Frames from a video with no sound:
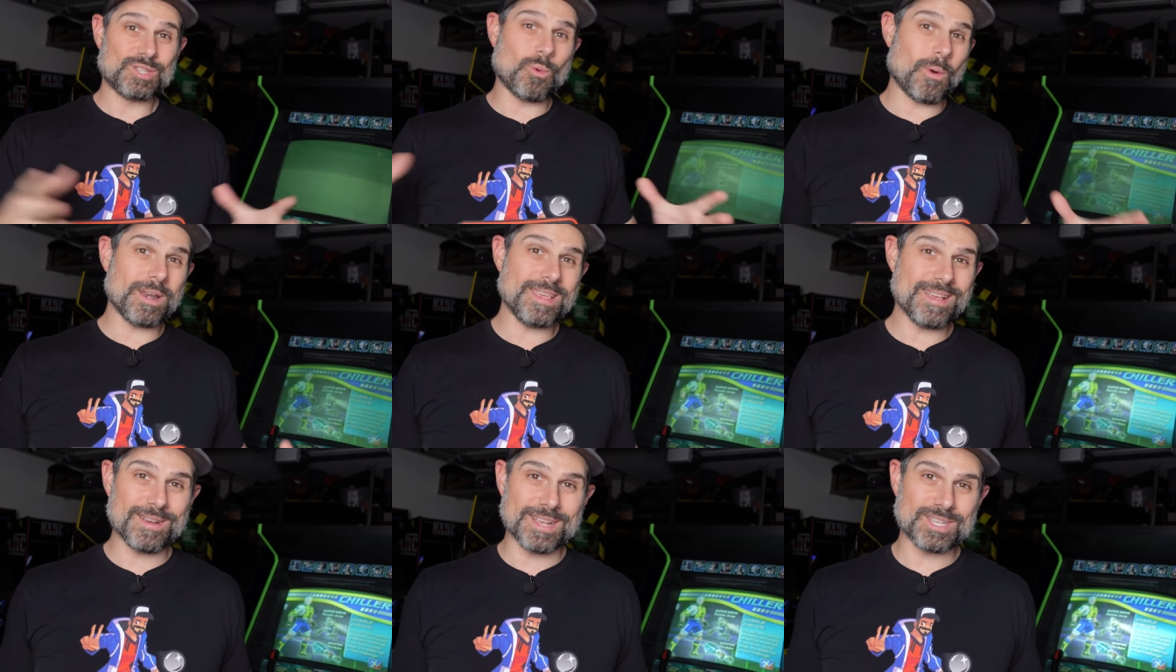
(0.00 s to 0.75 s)
20
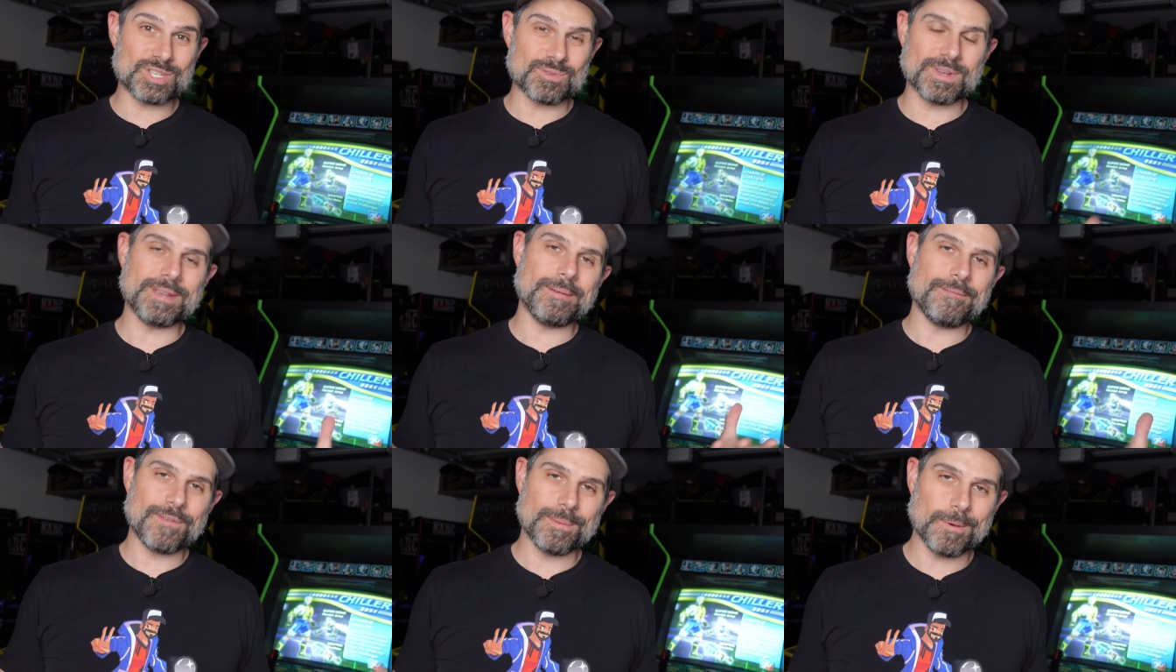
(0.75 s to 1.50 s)
20 year history,
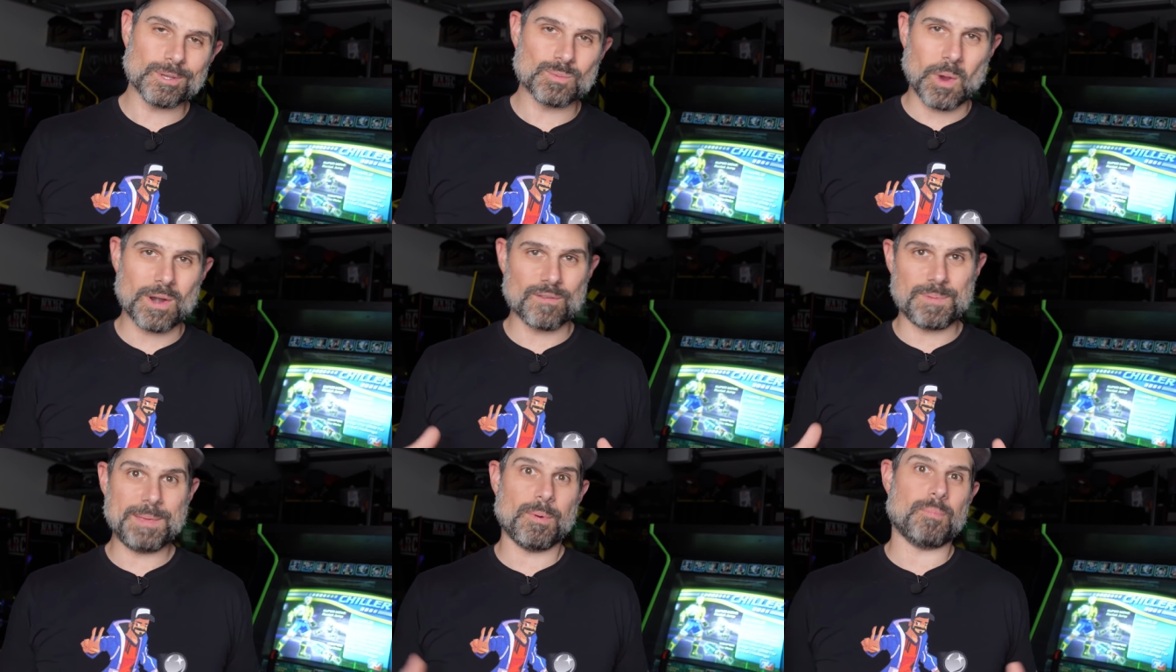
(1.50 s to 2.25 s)
for the most part,
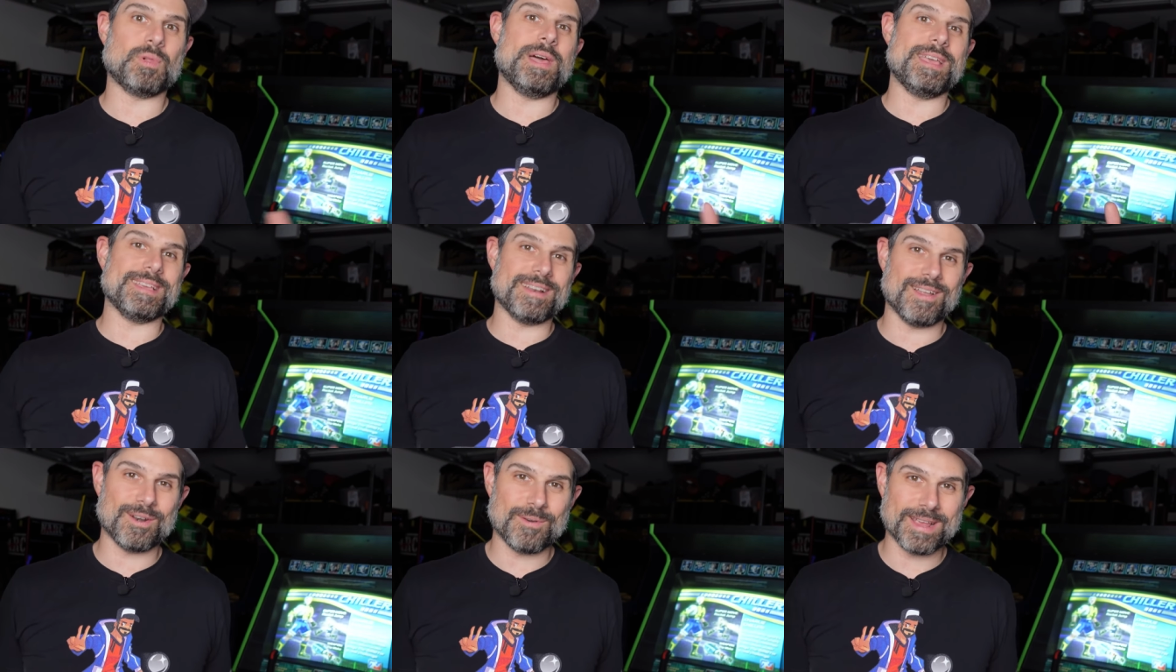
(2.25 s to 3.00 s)
of people playing it
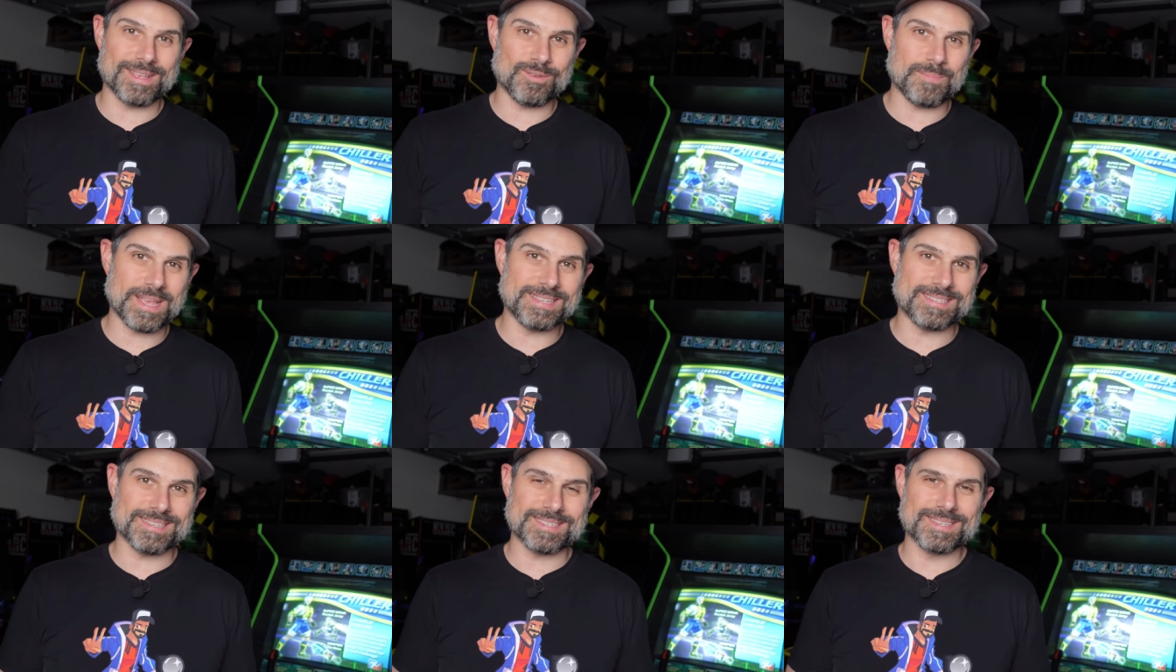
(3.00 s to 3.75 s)
on a regular
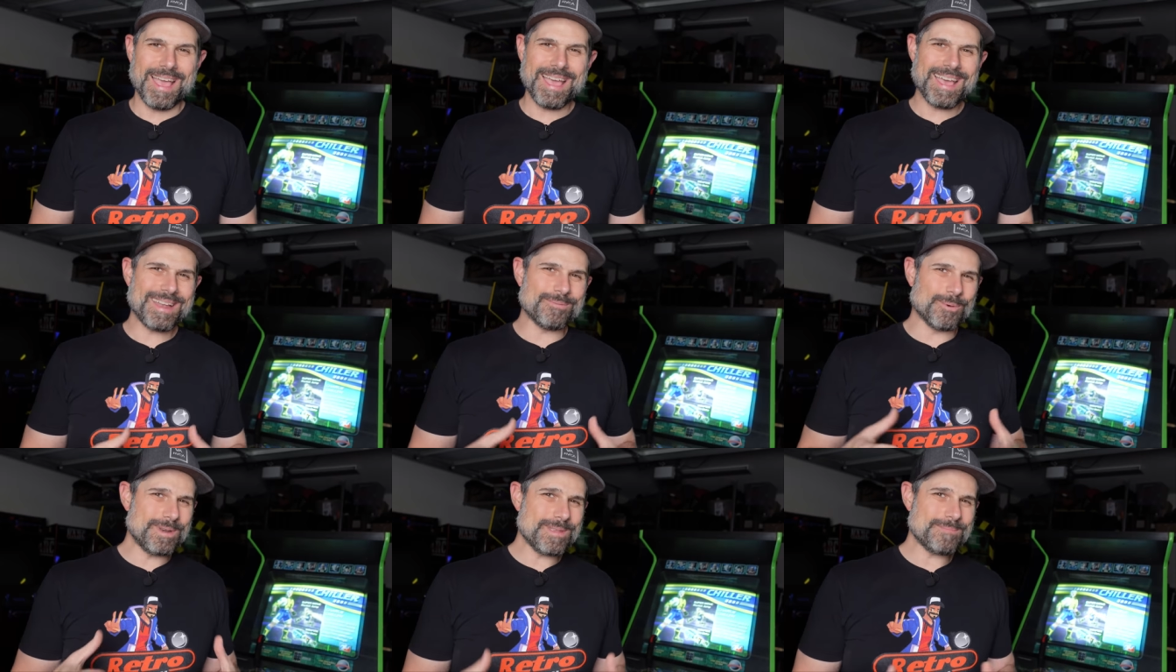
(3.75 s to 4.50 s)
basis. And
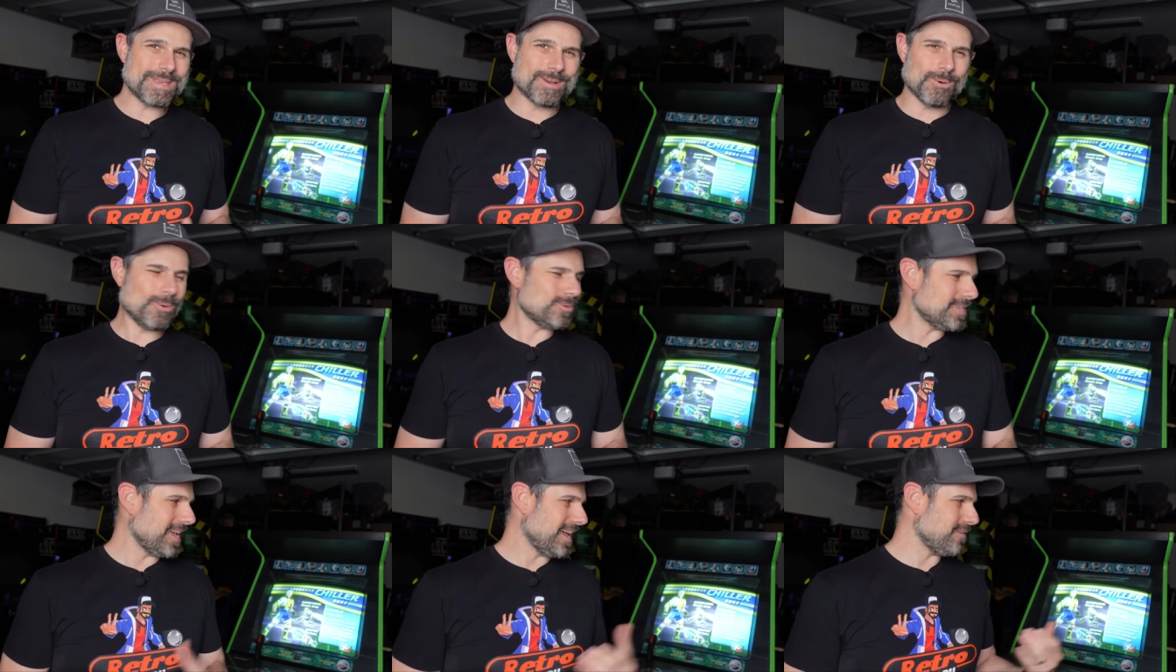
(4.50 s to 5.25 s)
wouldn't it be cool
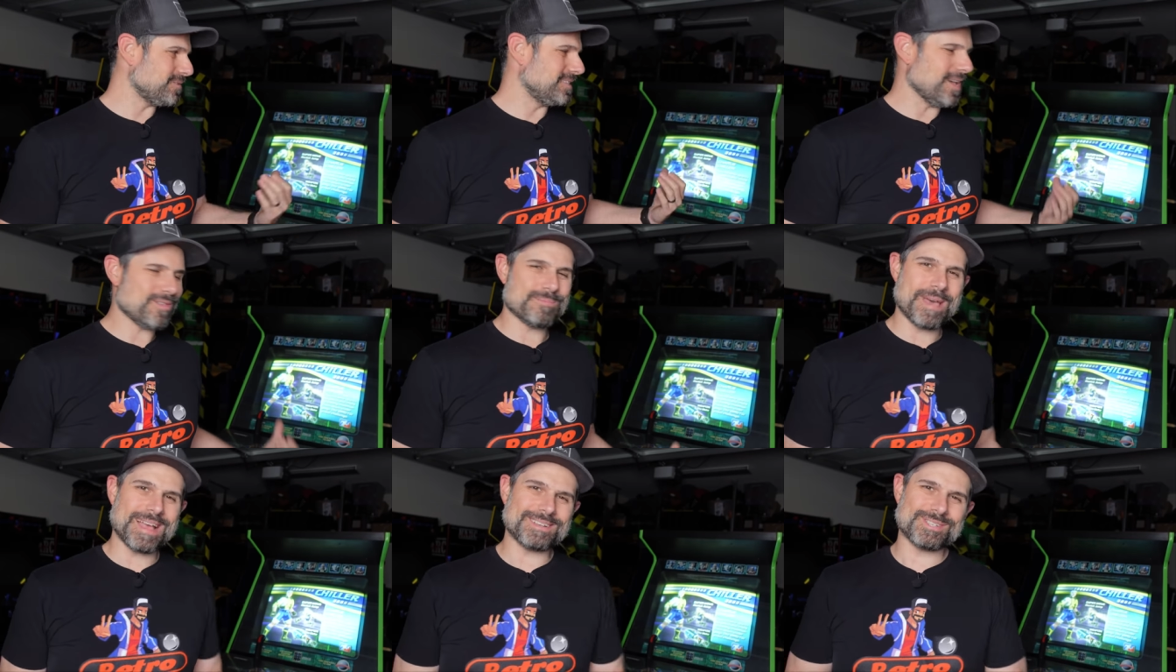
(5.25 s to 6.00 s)
to have
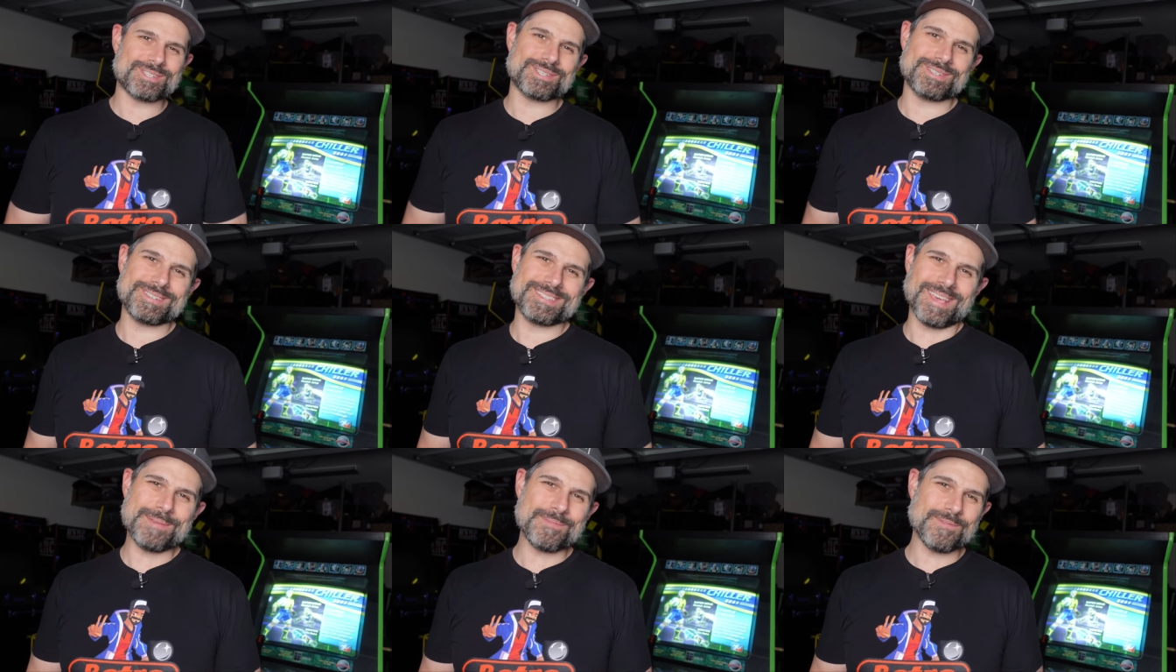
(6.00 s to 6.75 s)
deathmatch
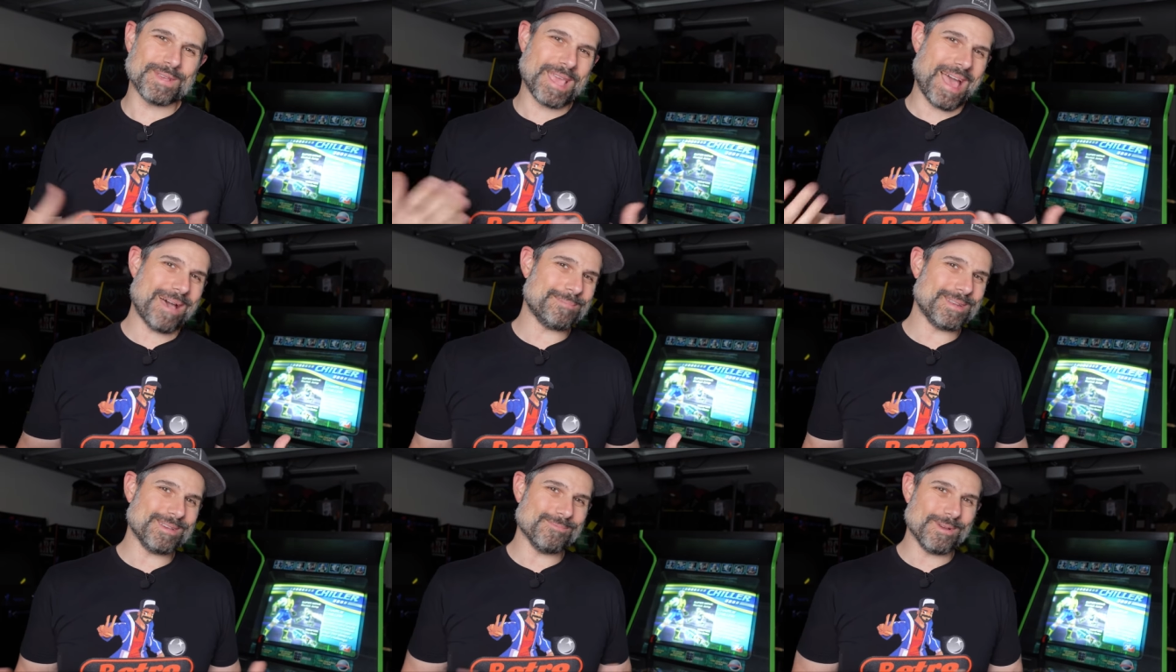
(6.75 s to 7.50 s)
type of a
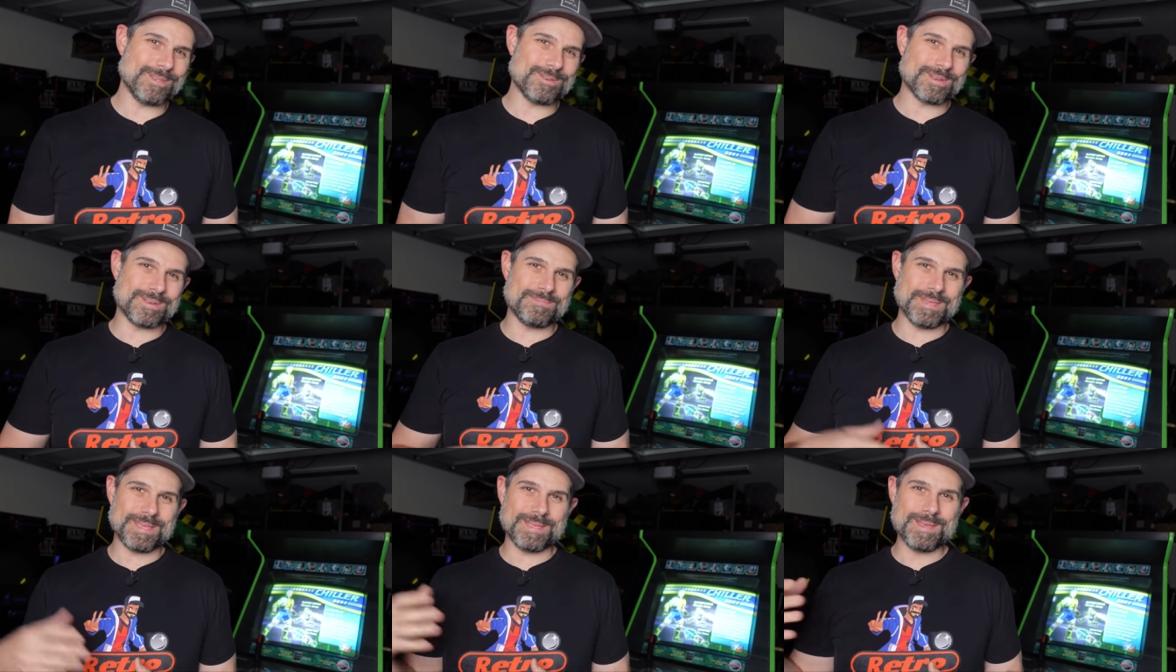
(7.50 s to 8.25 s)
cabinet where you could
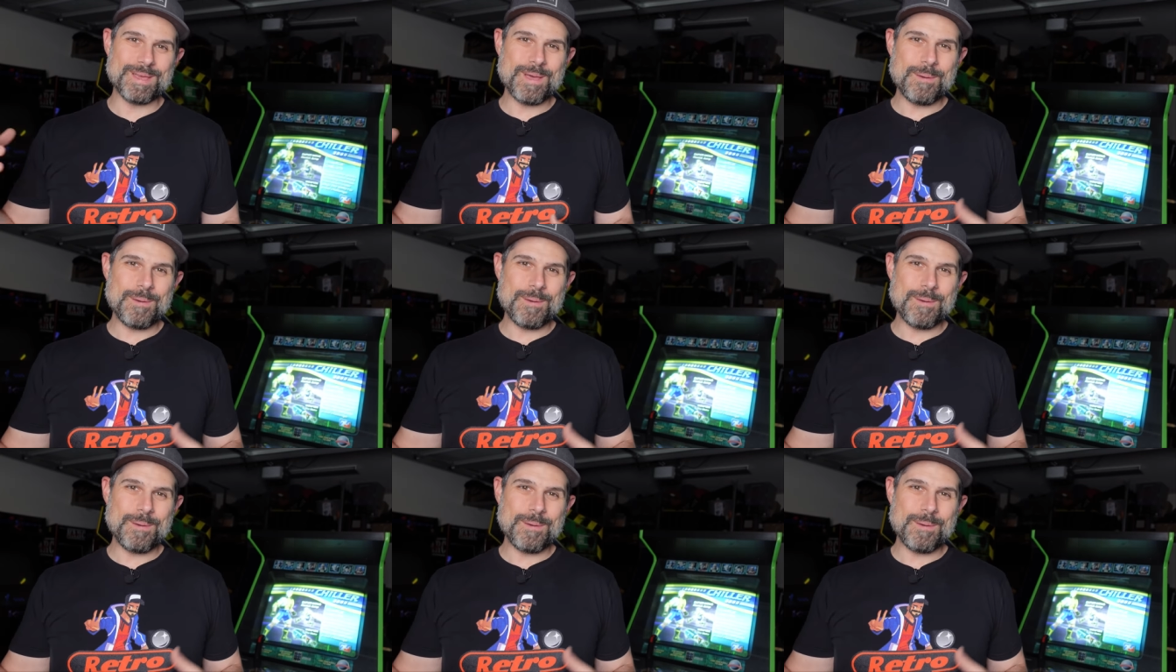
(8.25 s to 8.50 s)
be